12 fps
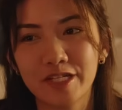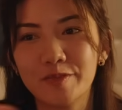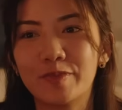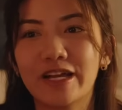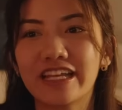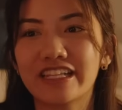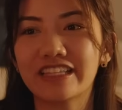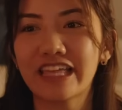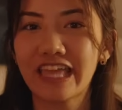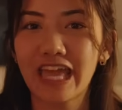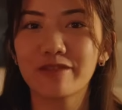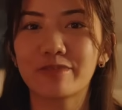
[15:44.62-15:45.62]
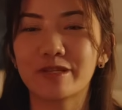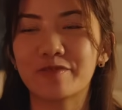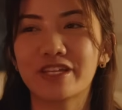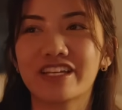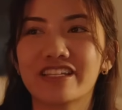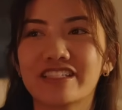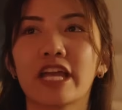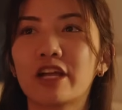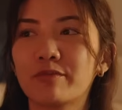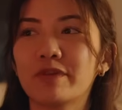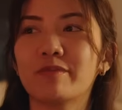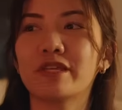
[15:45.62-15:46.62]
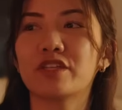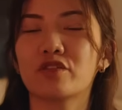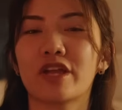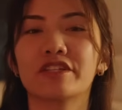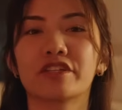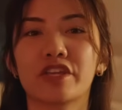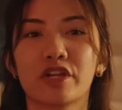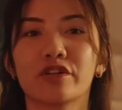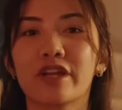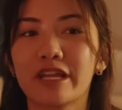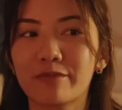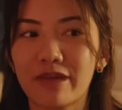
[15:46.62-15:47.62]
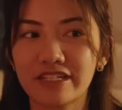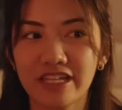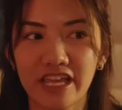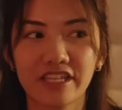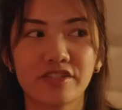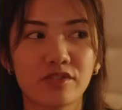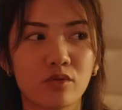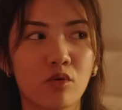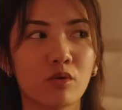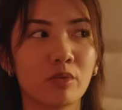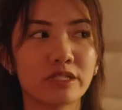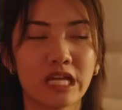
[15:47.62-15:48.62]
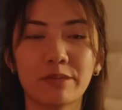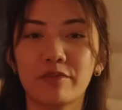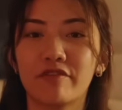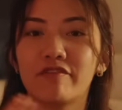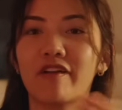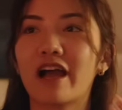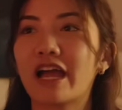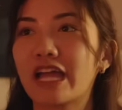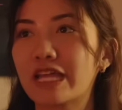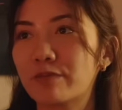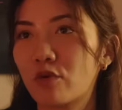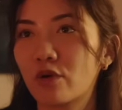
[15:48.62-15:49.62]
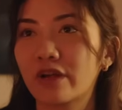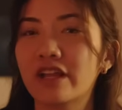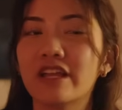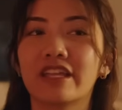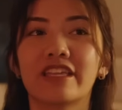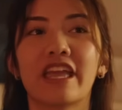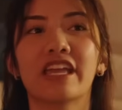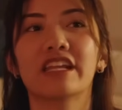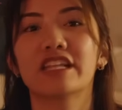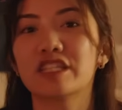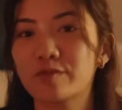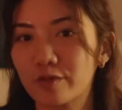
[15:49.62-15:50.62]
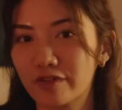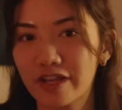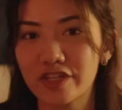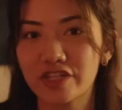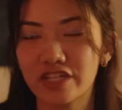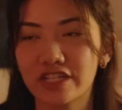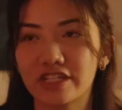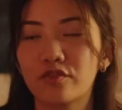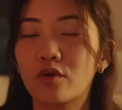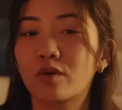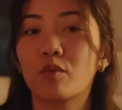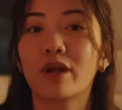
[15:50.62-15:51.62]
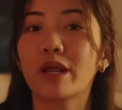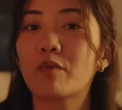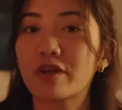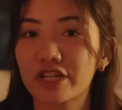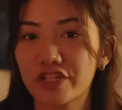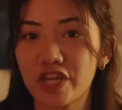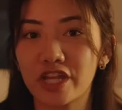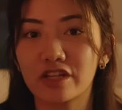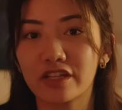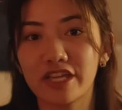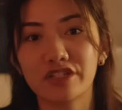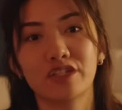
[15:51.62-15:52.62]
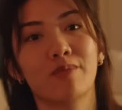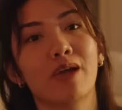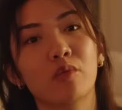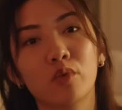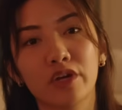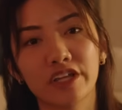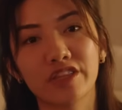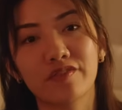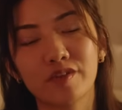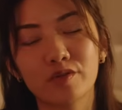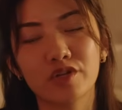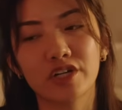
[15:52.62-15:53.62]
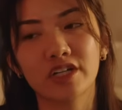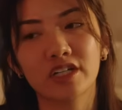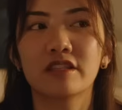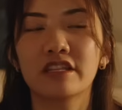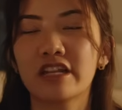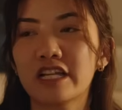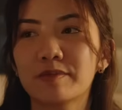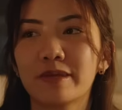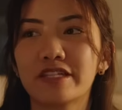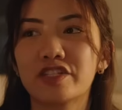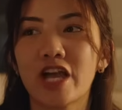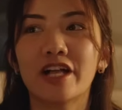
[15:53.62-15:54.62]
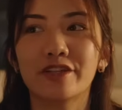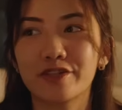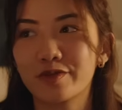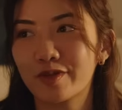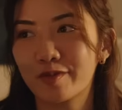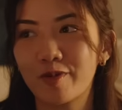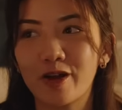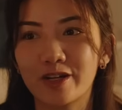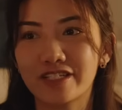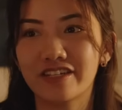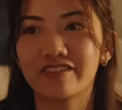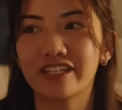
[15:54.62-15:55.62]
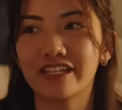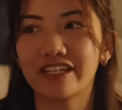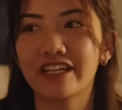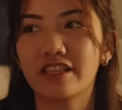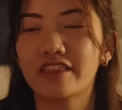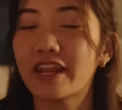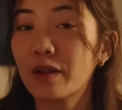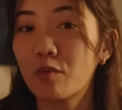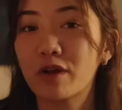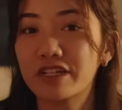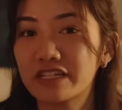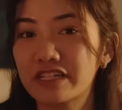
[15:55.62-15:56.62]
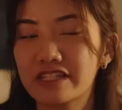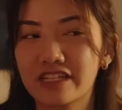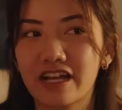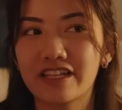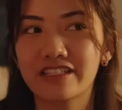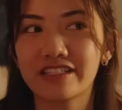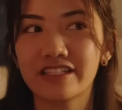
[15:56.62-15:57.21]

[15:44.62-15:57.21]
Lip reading: but they can be because it could be me trying to curate my taste or what type of vibe or gain inspiration for what I want to channel into my work in the future. The next big challenge with productivity that I wanted to discuss